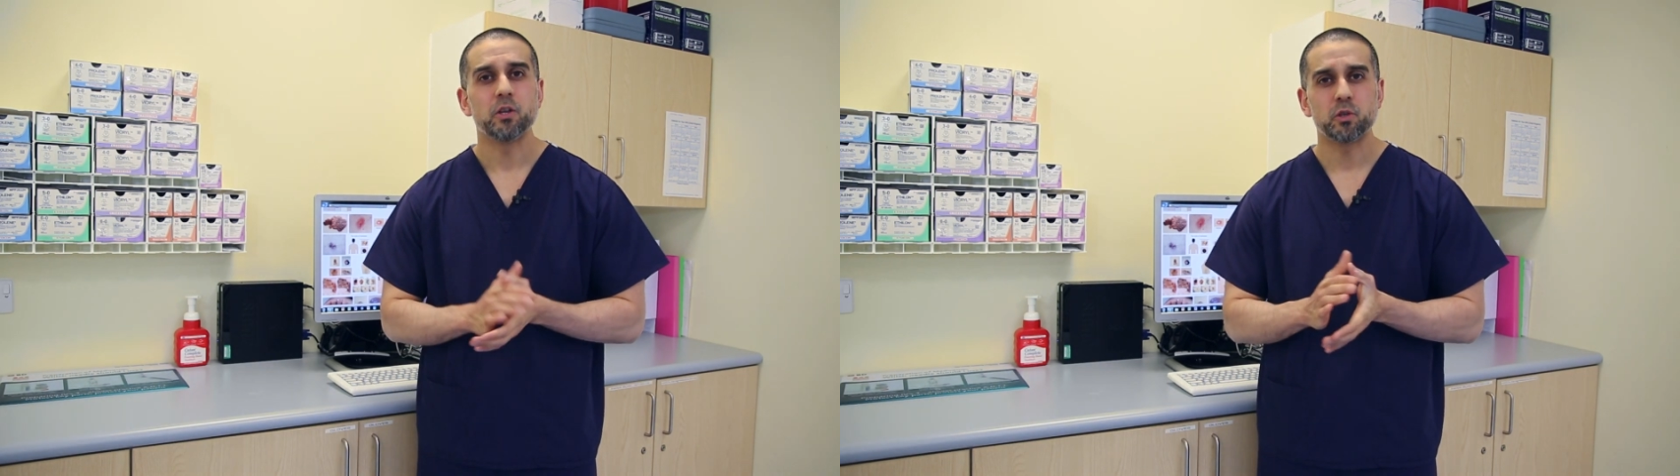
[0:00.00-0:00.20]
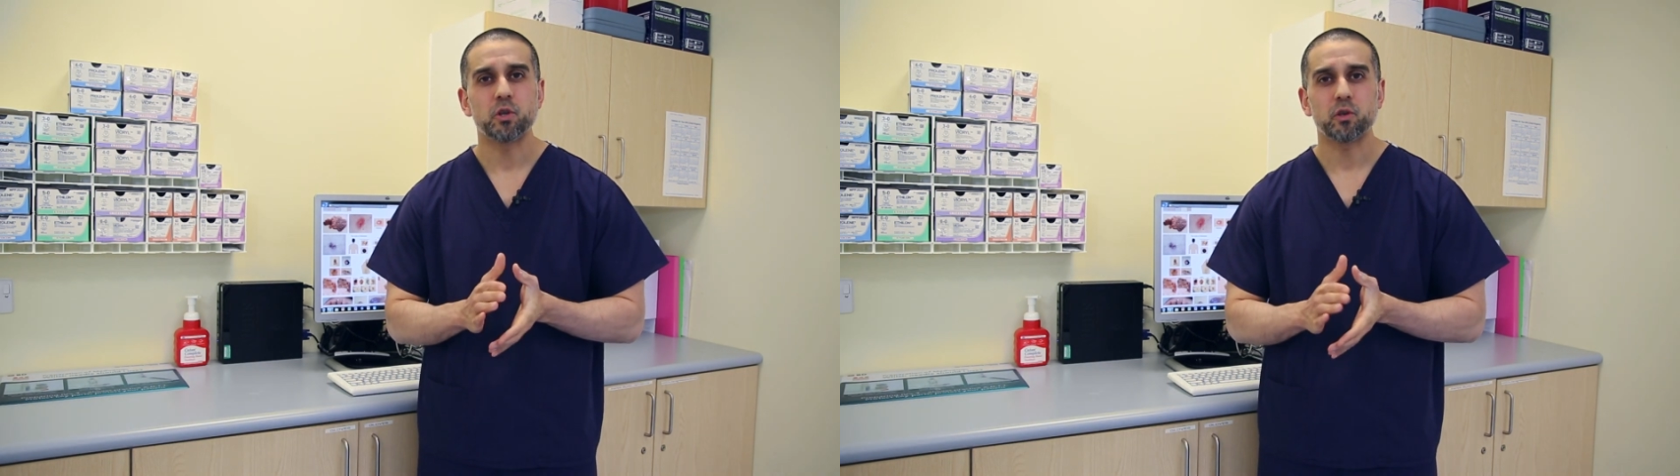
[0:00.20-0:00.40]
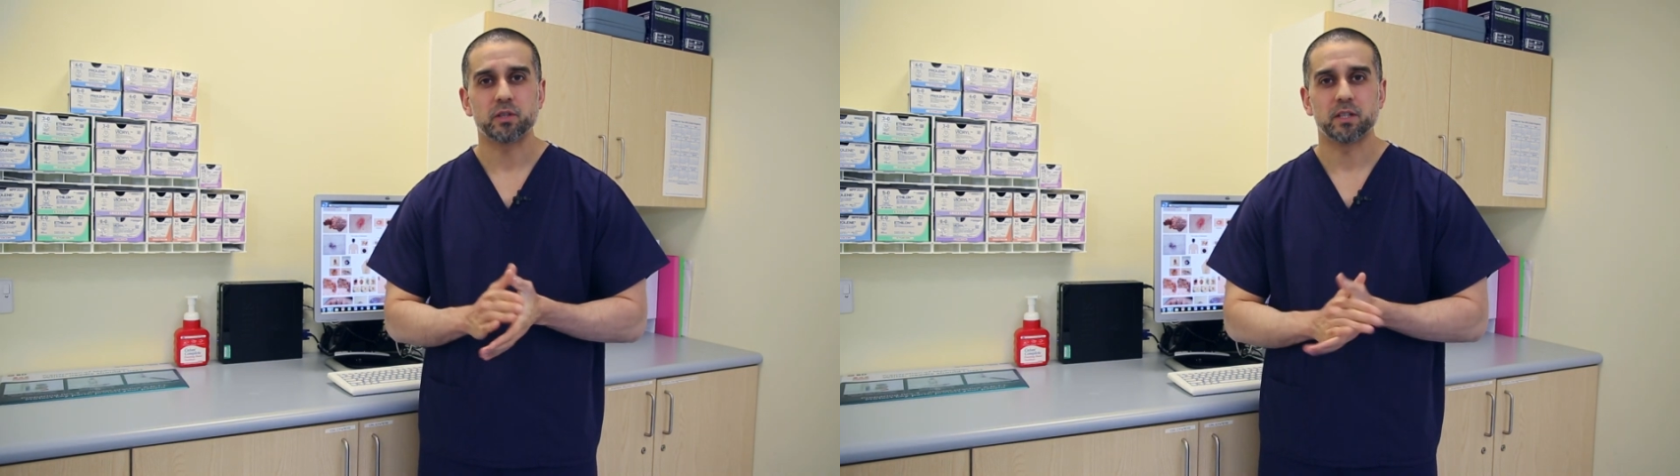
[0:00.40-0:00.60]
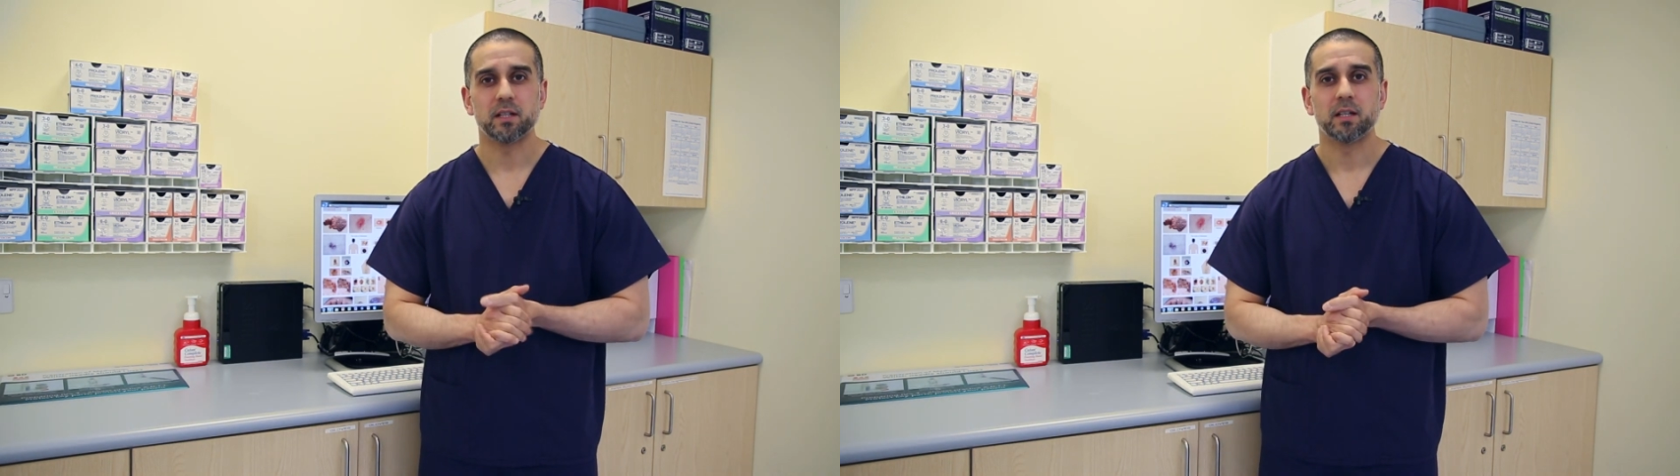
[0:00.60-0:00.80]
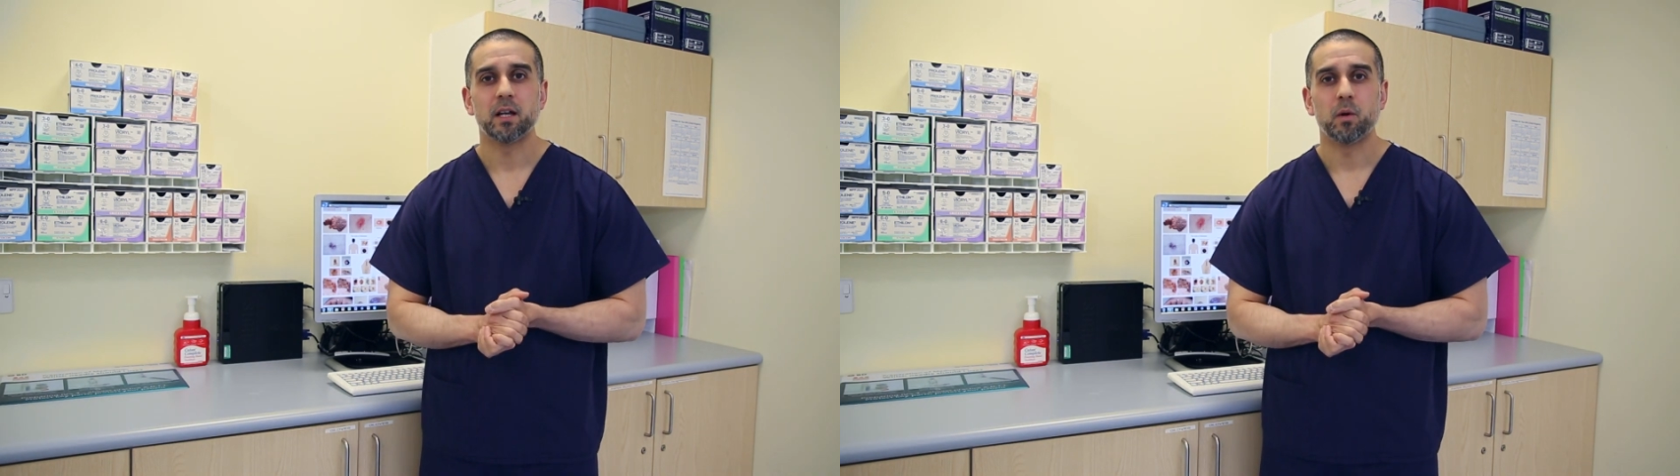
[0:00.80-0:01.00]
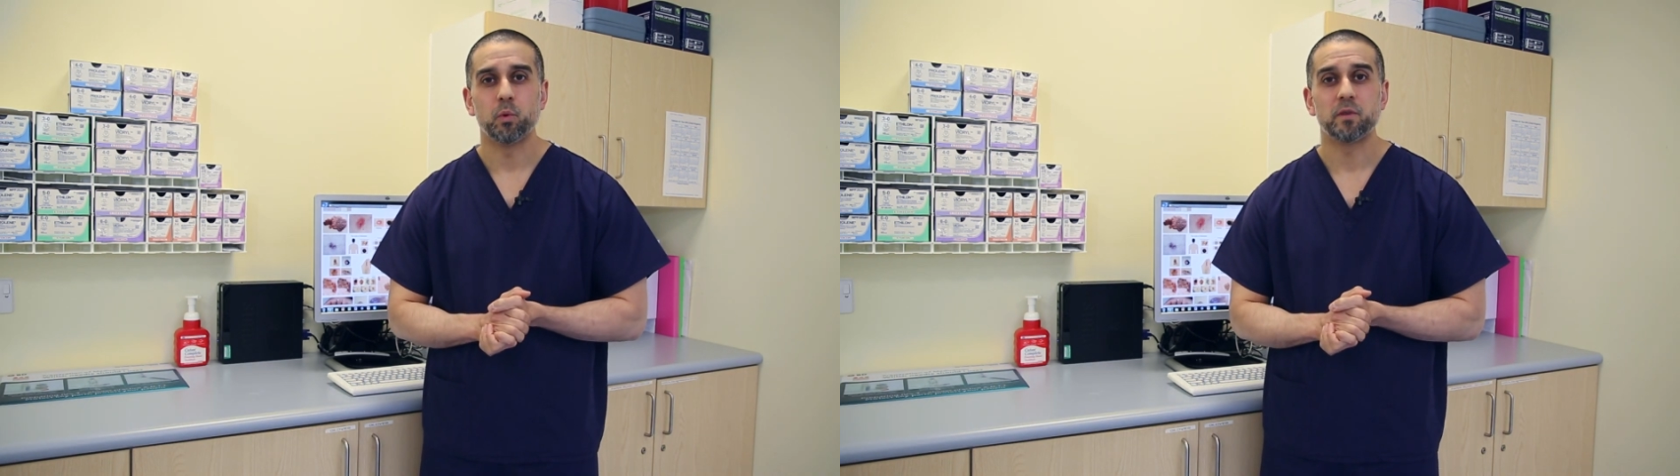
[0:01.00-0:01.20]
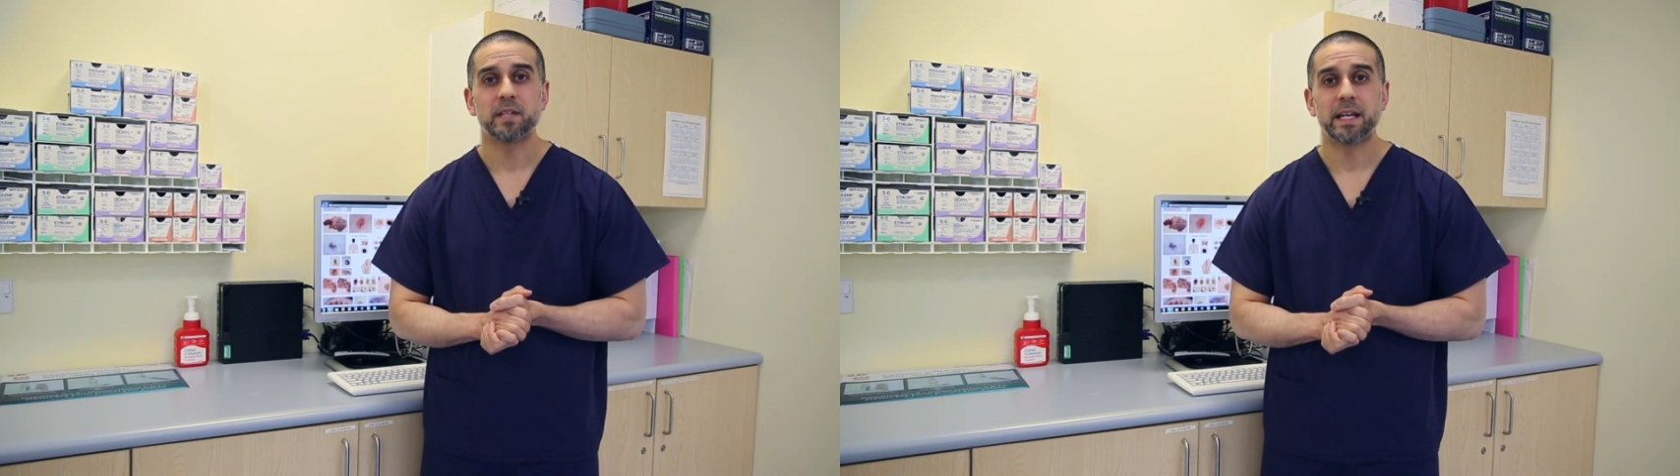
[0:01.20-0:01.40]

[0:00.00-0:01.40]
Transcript: Your doctor would have